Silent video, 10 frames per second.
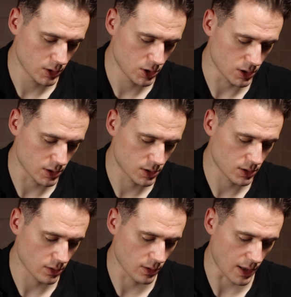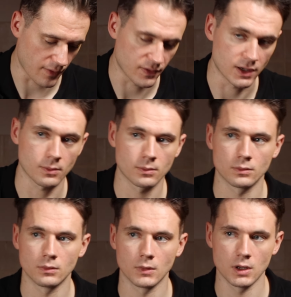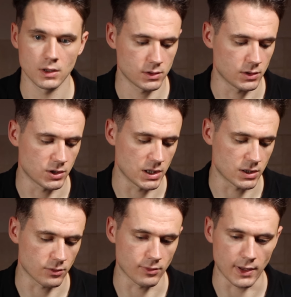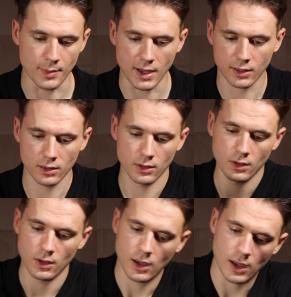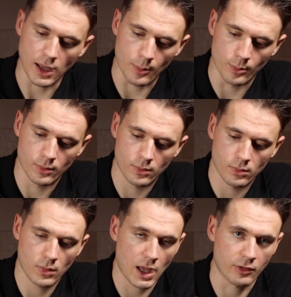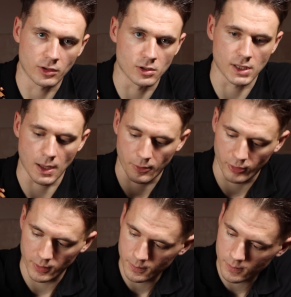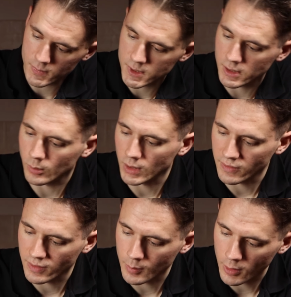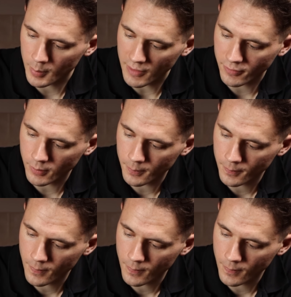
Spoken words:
just there for now. So she's right at the back. Hagrid doesn't guard the train, so we'll leave him on the platform